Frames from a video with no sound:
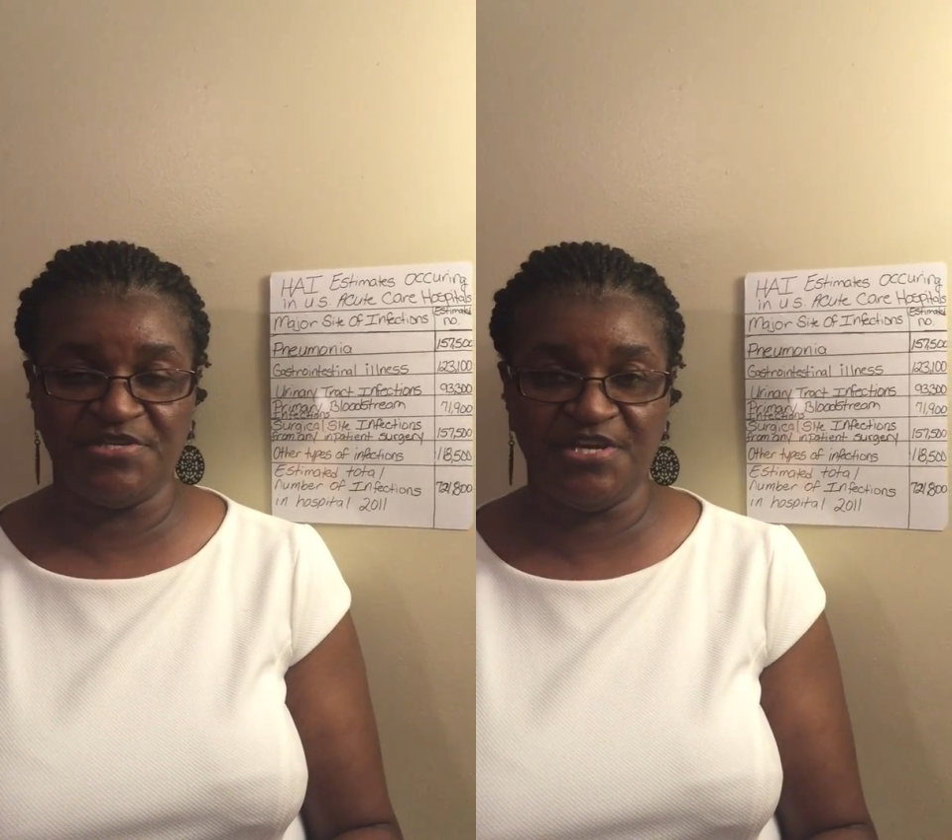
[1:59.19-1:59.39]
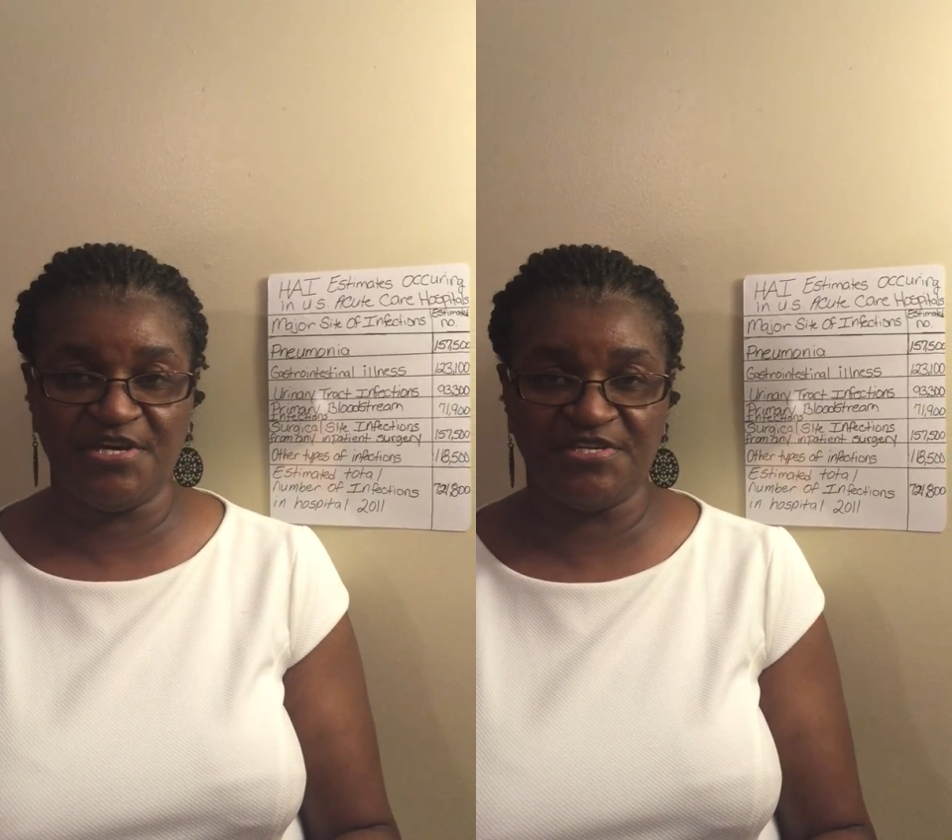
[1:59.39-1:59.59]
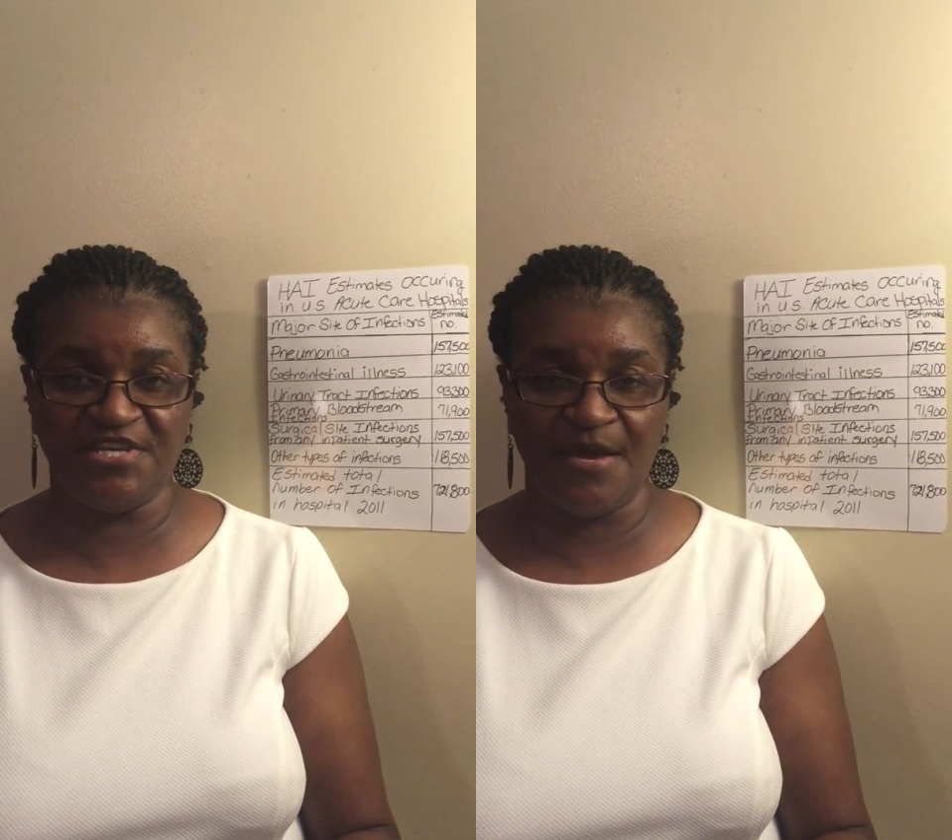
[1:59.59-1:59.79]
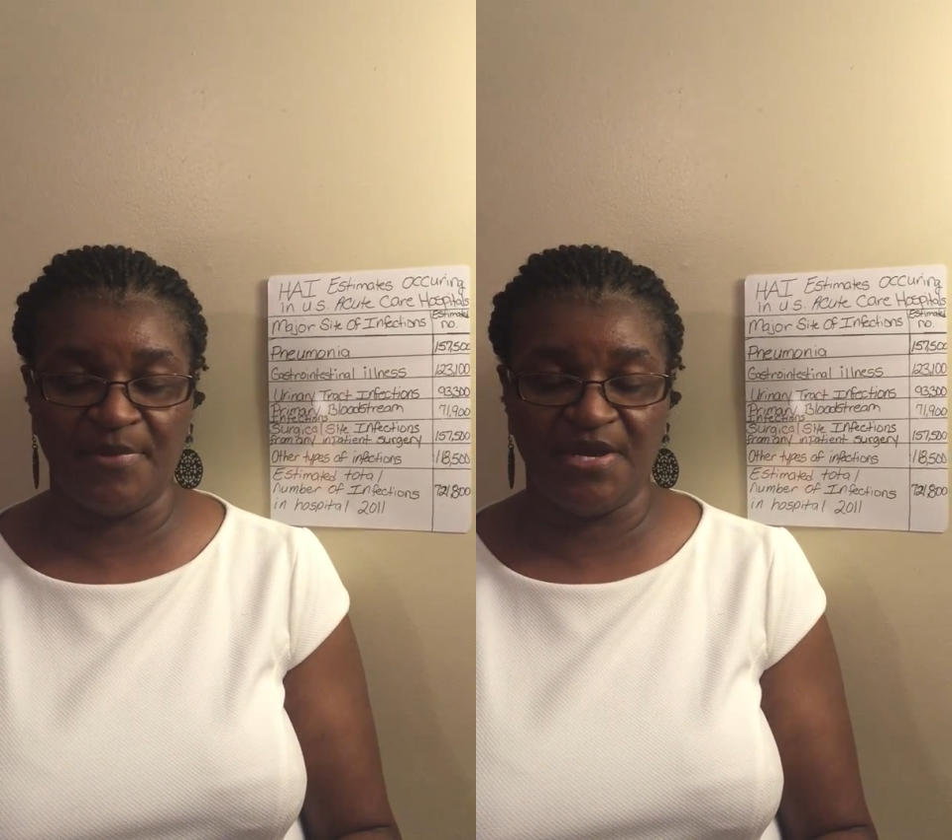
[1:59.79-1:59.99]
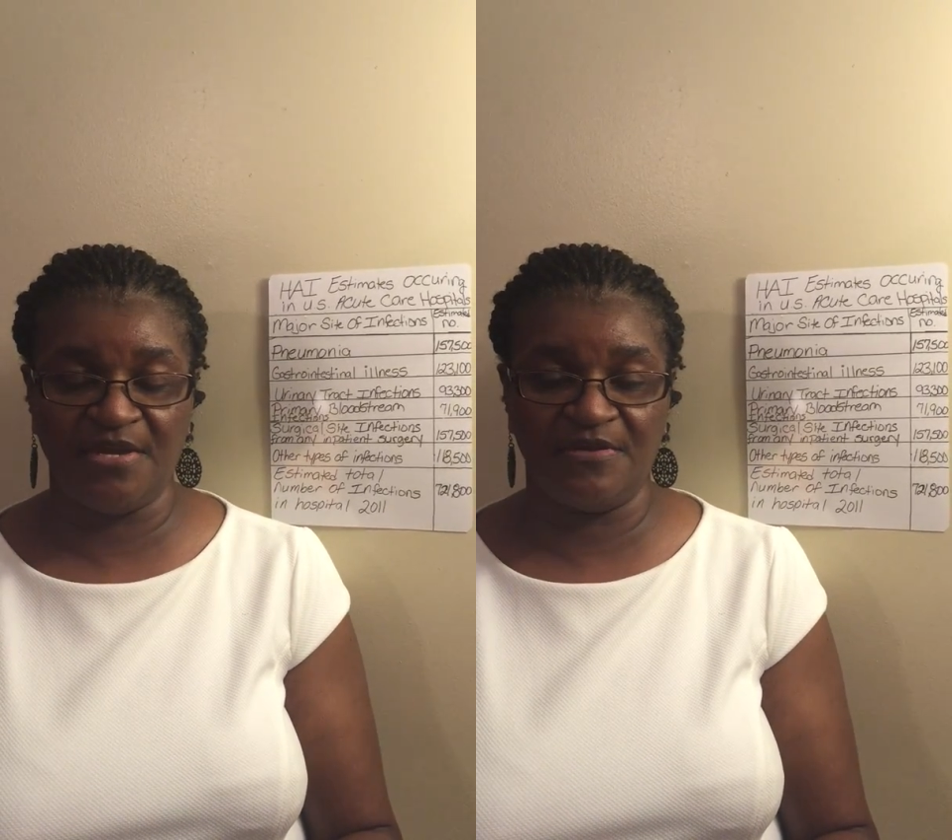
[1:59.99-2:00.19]

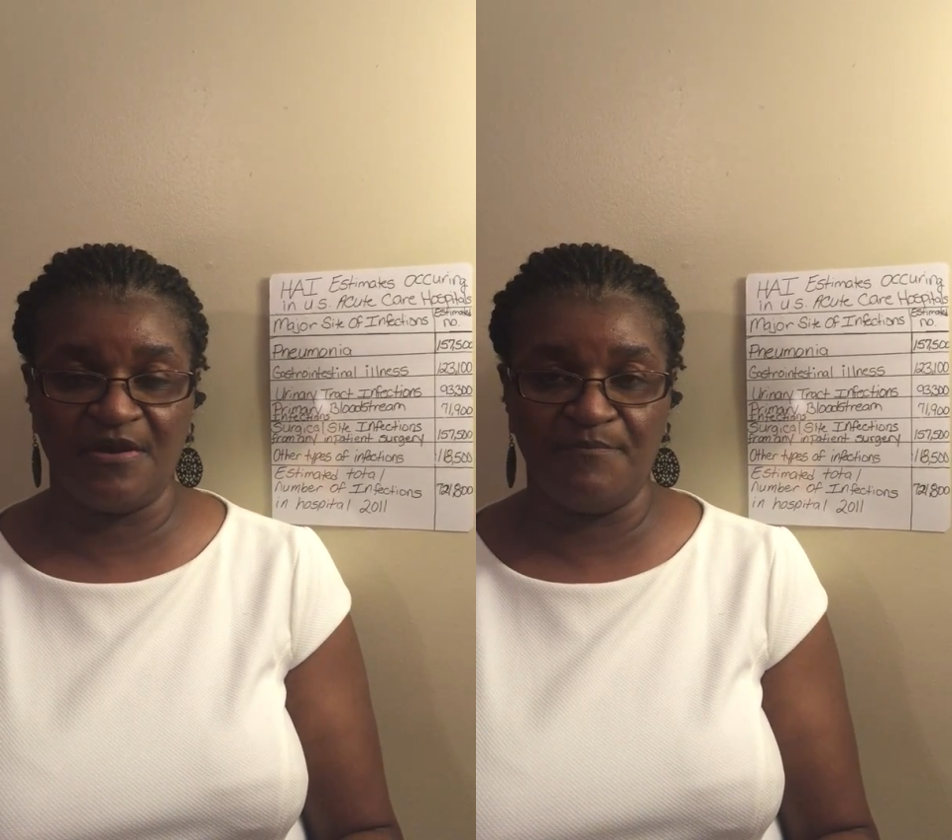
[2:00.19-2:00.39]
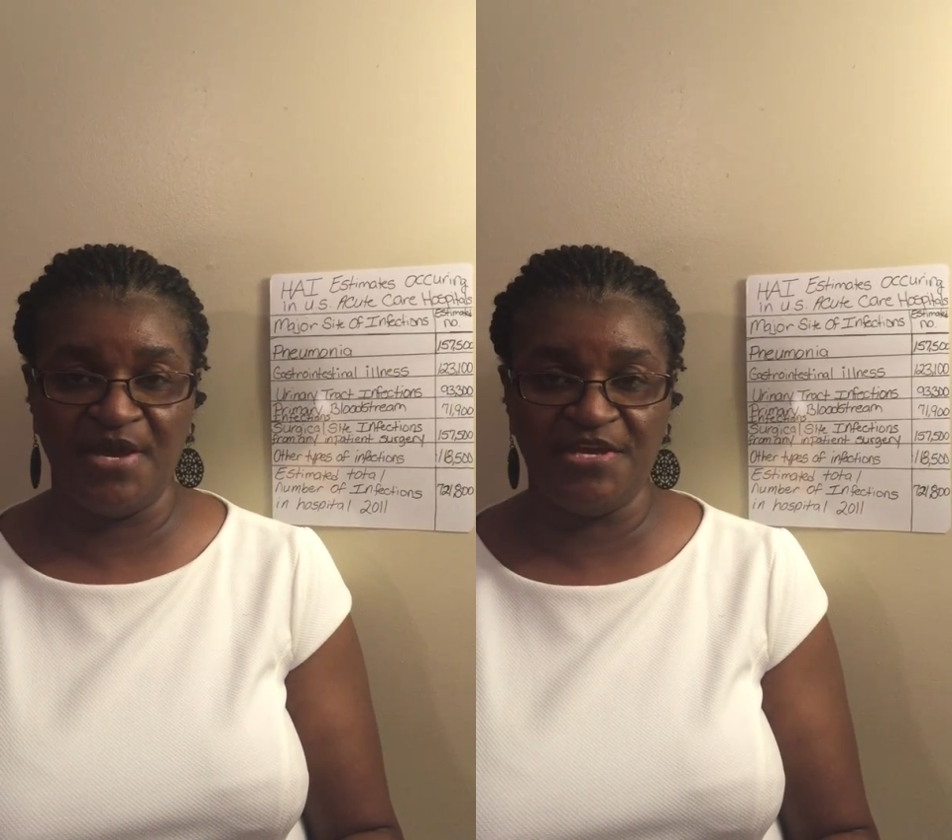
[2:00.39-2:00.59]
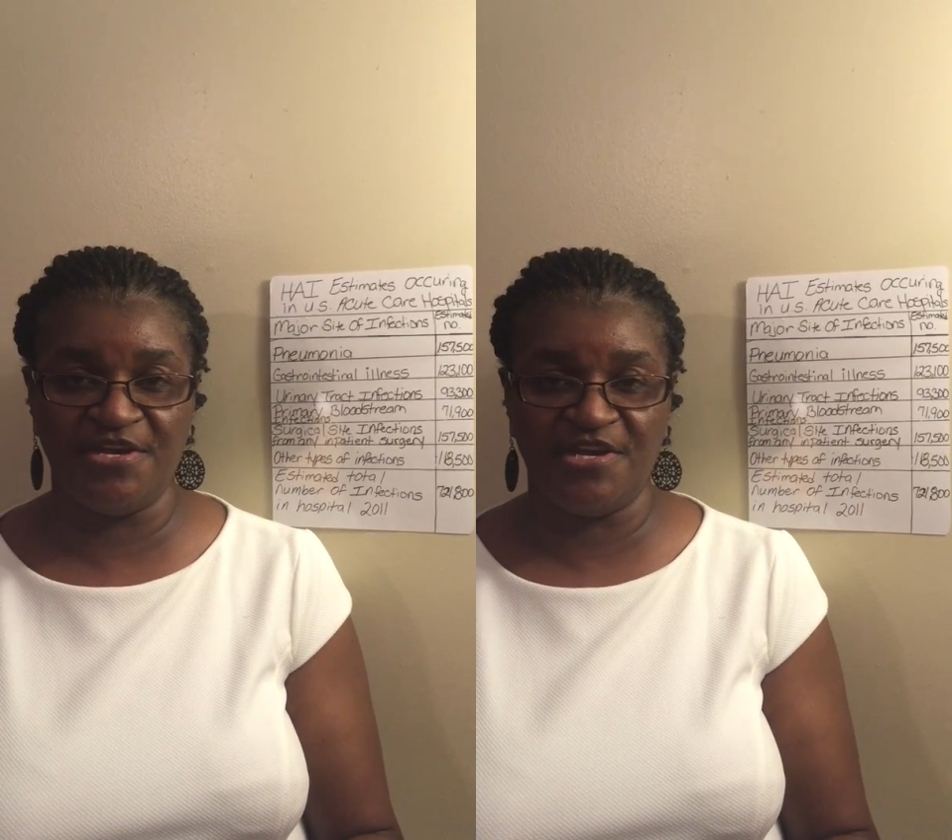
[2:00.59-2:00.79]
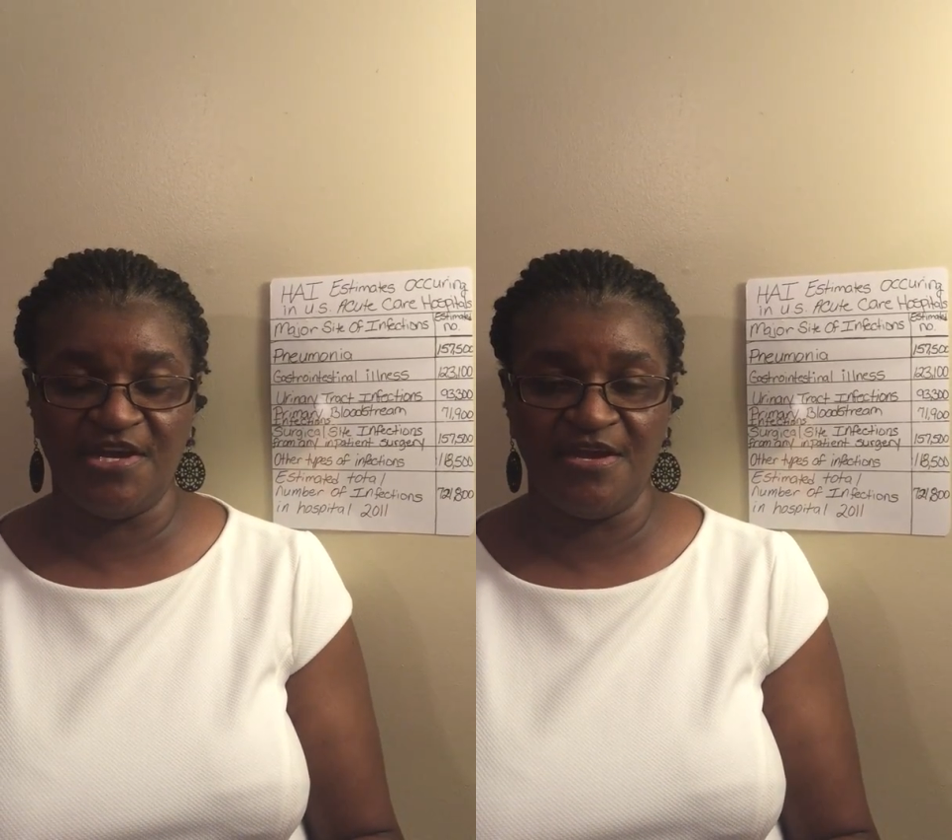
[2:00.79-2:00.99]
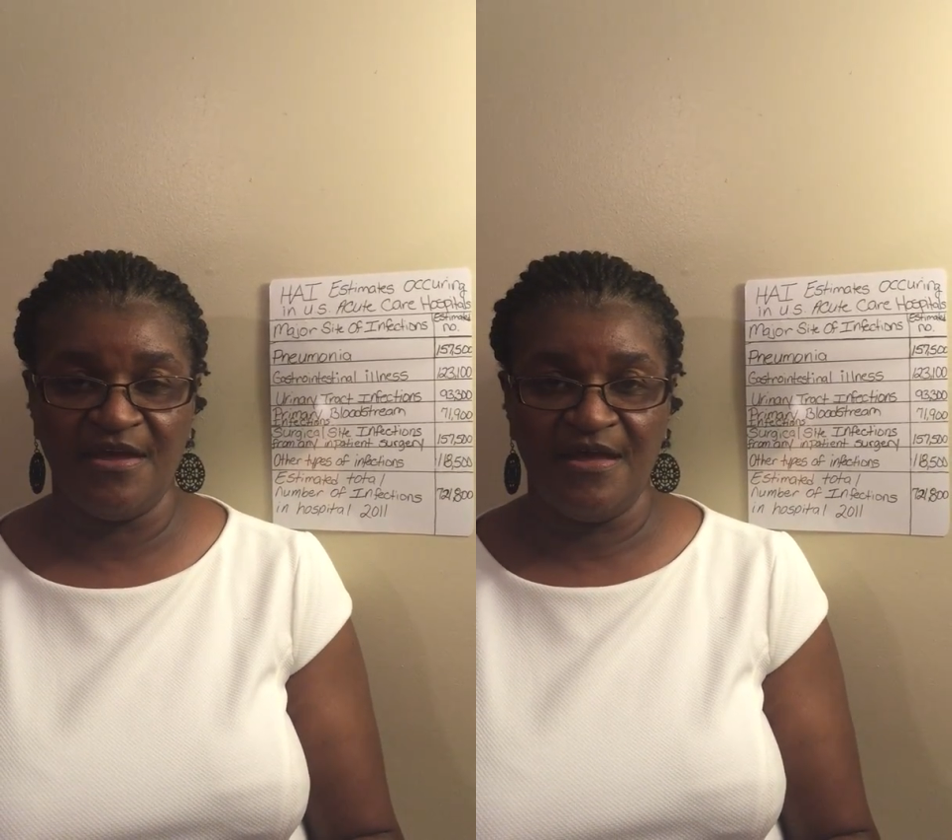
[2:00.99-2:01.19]
decontaminated
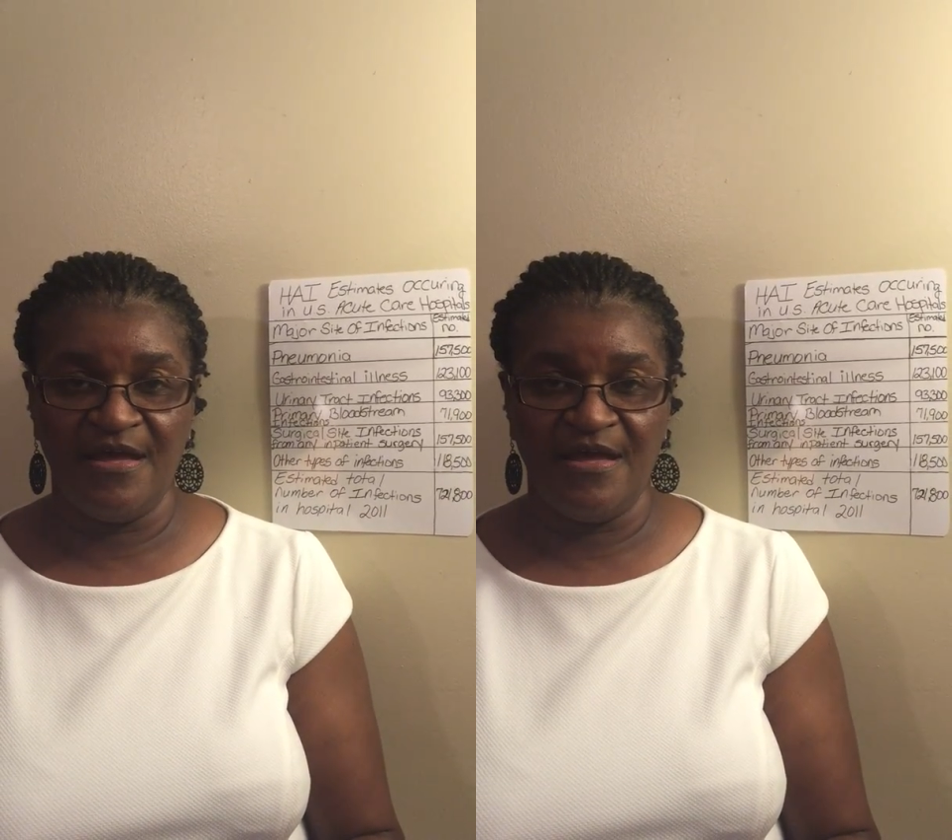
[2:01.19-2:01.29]
immediately